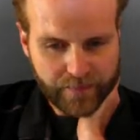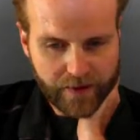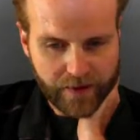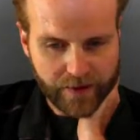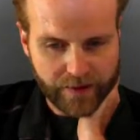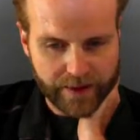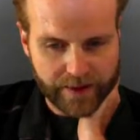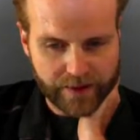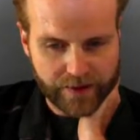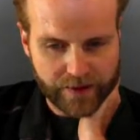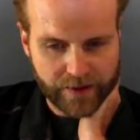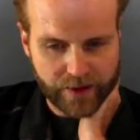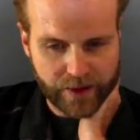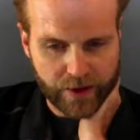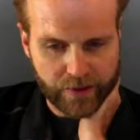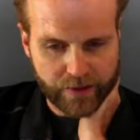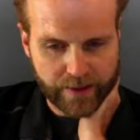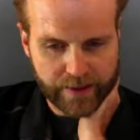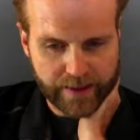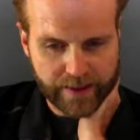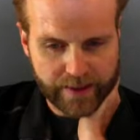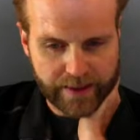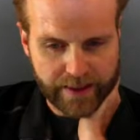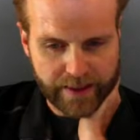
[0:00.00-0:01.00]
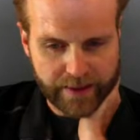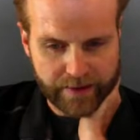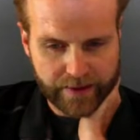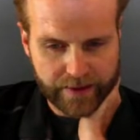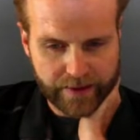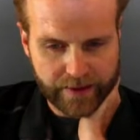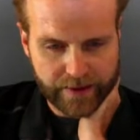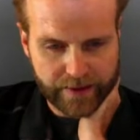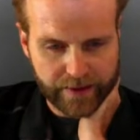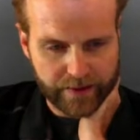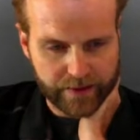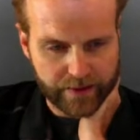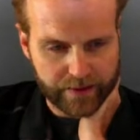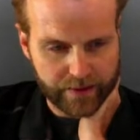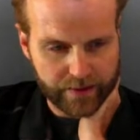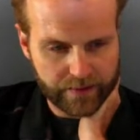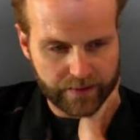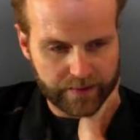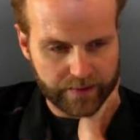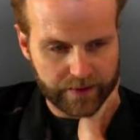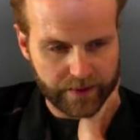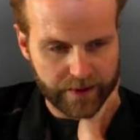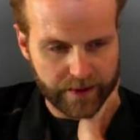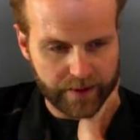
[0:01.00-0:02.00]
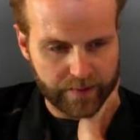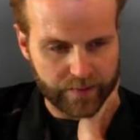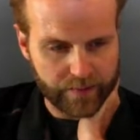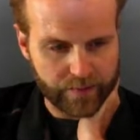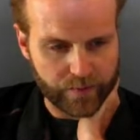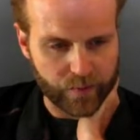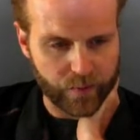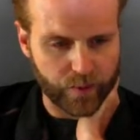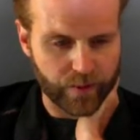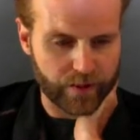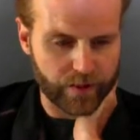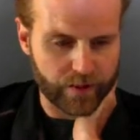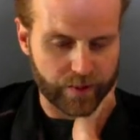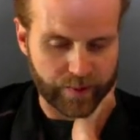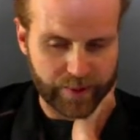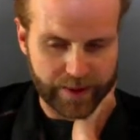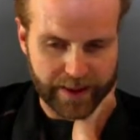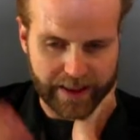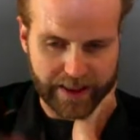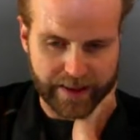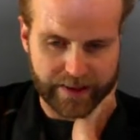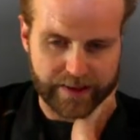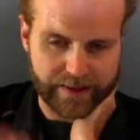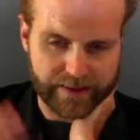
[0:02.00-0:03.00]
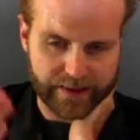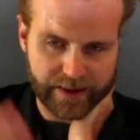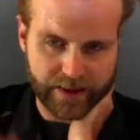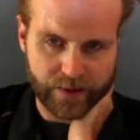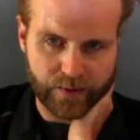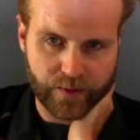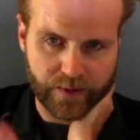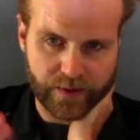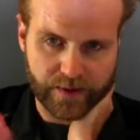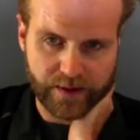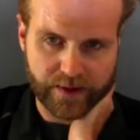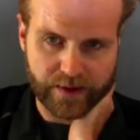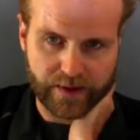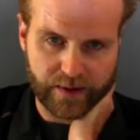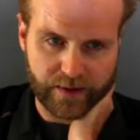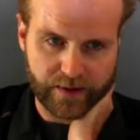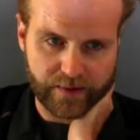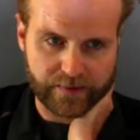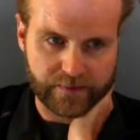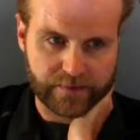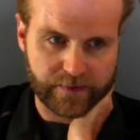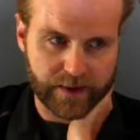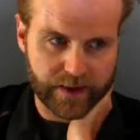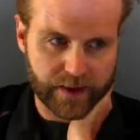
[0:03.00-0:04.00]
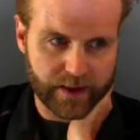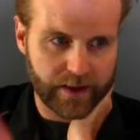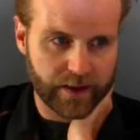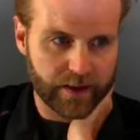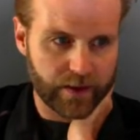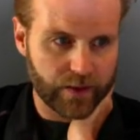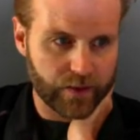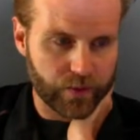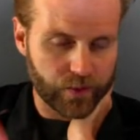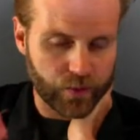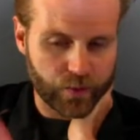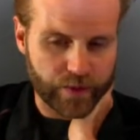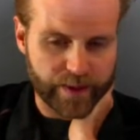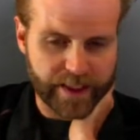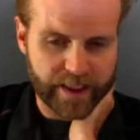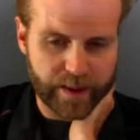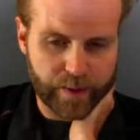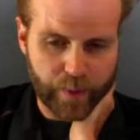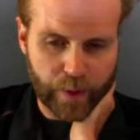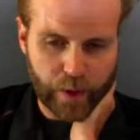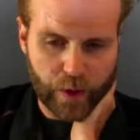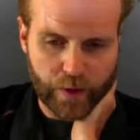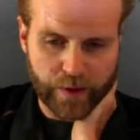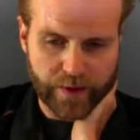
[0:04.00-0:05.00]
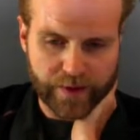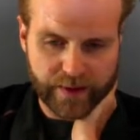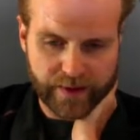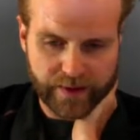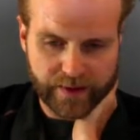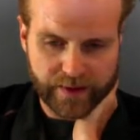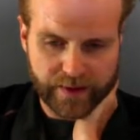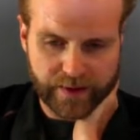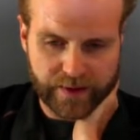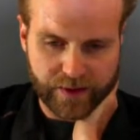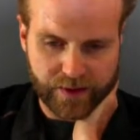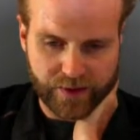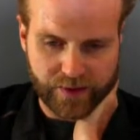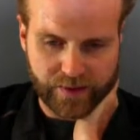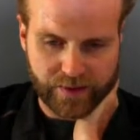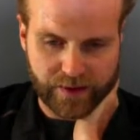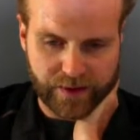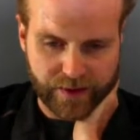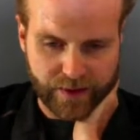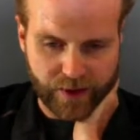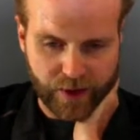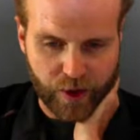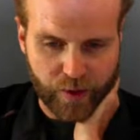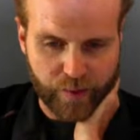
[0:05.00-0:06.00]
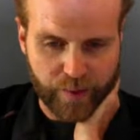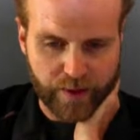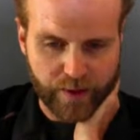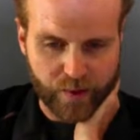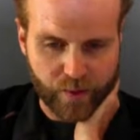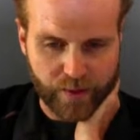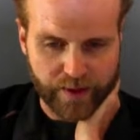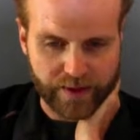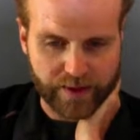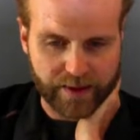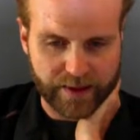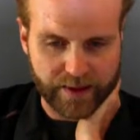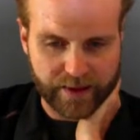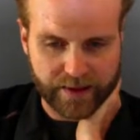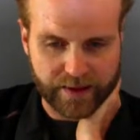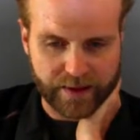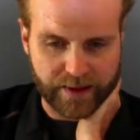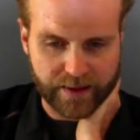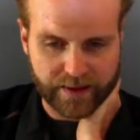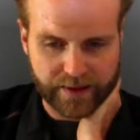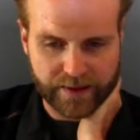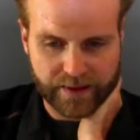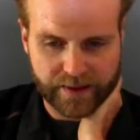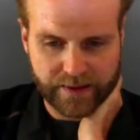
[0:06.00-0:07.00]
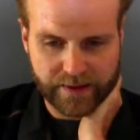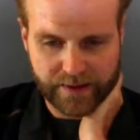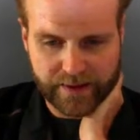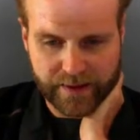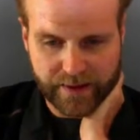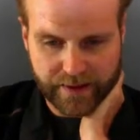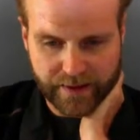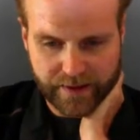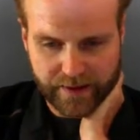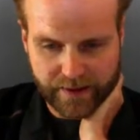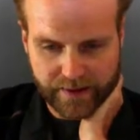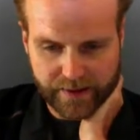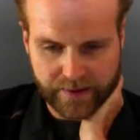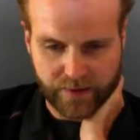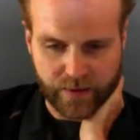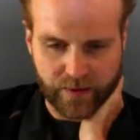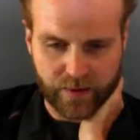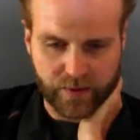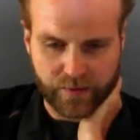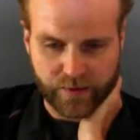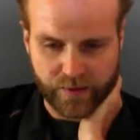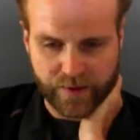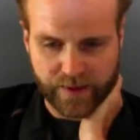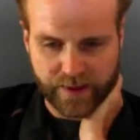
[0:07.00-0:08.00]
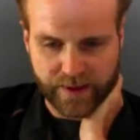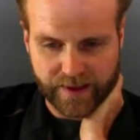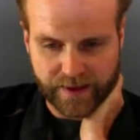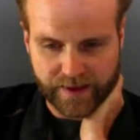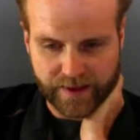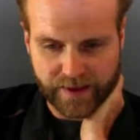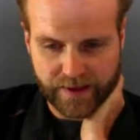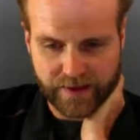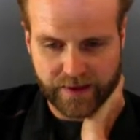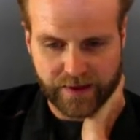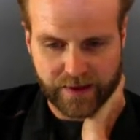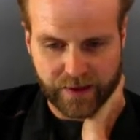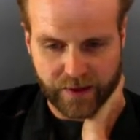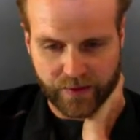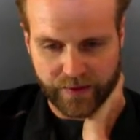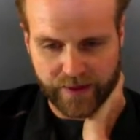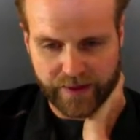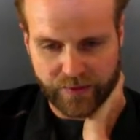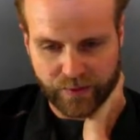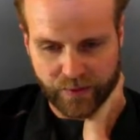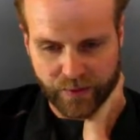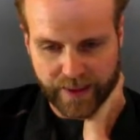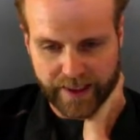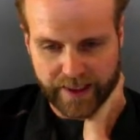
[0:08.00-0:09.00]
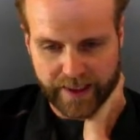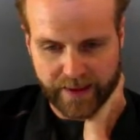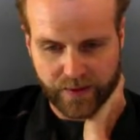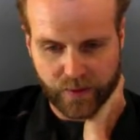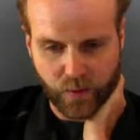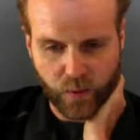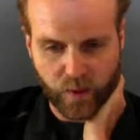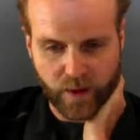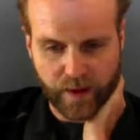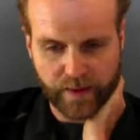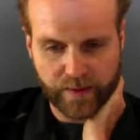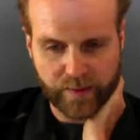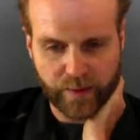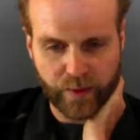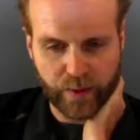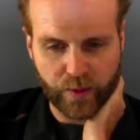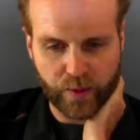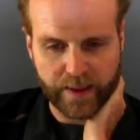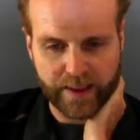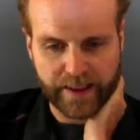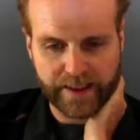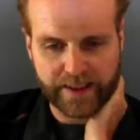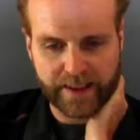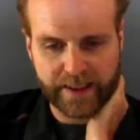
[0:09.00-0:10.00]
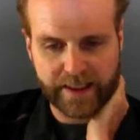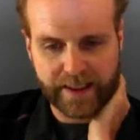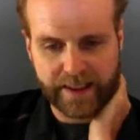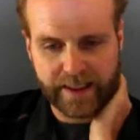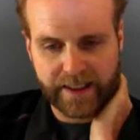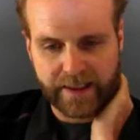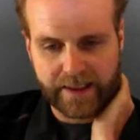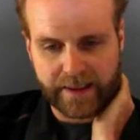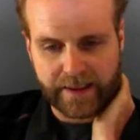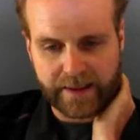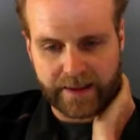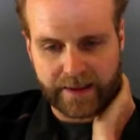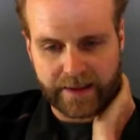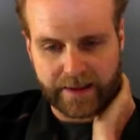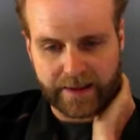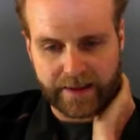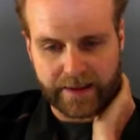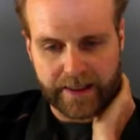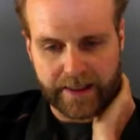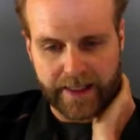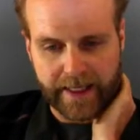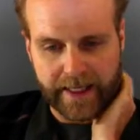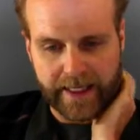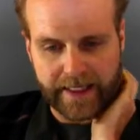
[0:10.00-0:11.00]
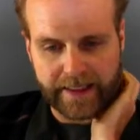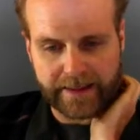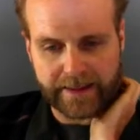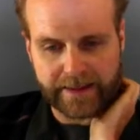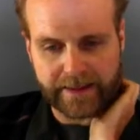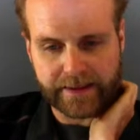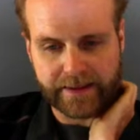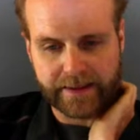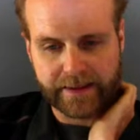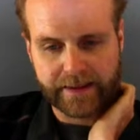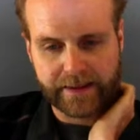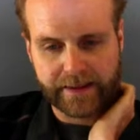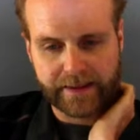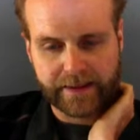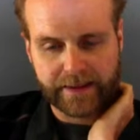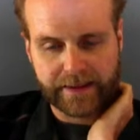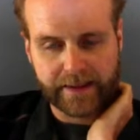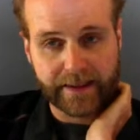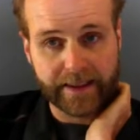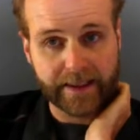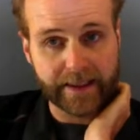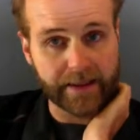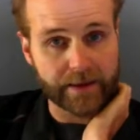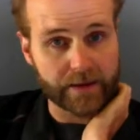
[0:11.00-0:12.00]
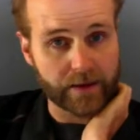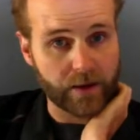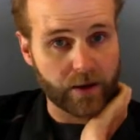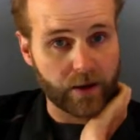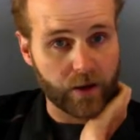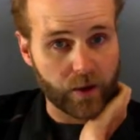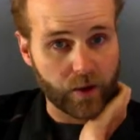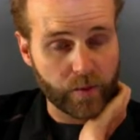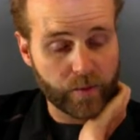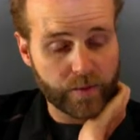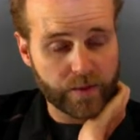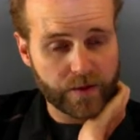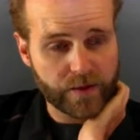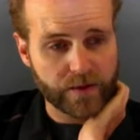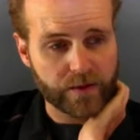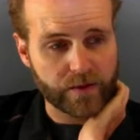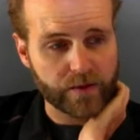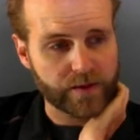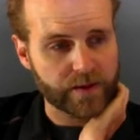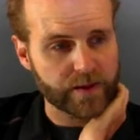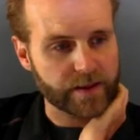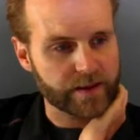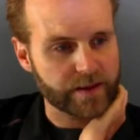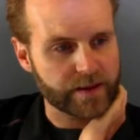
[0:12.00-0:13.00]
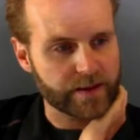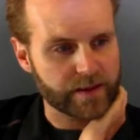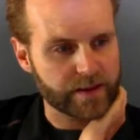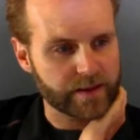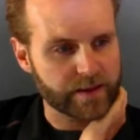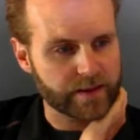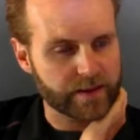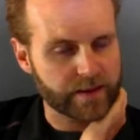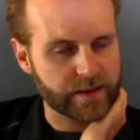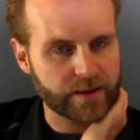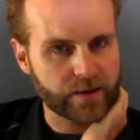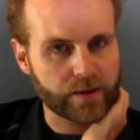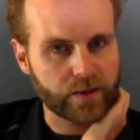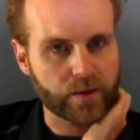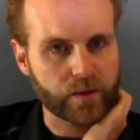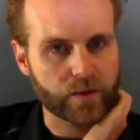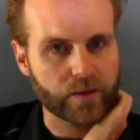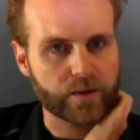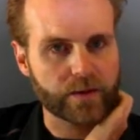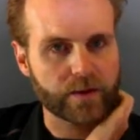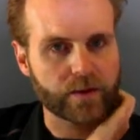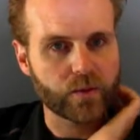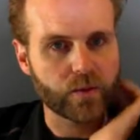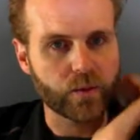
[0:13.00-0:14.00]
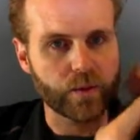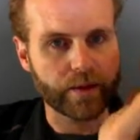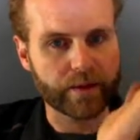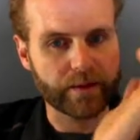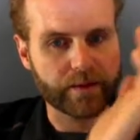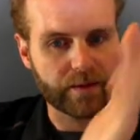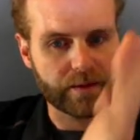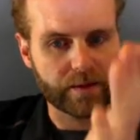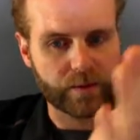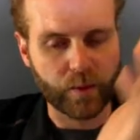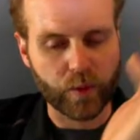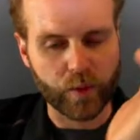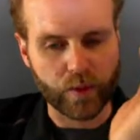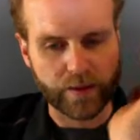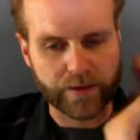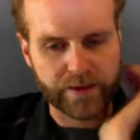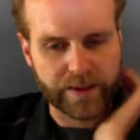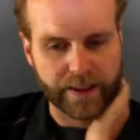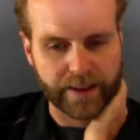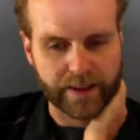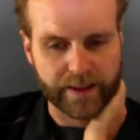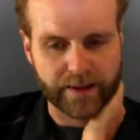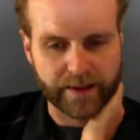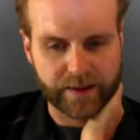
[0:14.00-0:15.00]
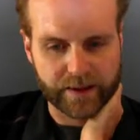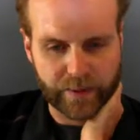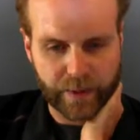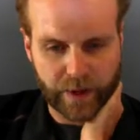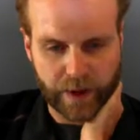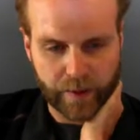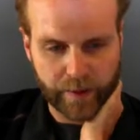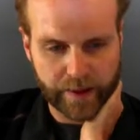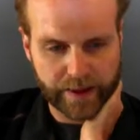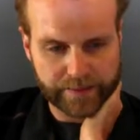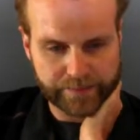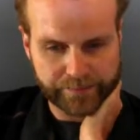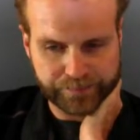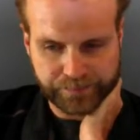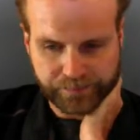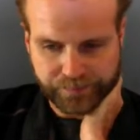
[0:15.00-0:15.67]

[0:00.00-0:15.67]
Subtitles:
Okay, so notice down here we were applying a sequence of read pulses to determine what the conductance is, or resistance. So it's reading 1.8 kiloohms. So this is congruent with the board check experiment.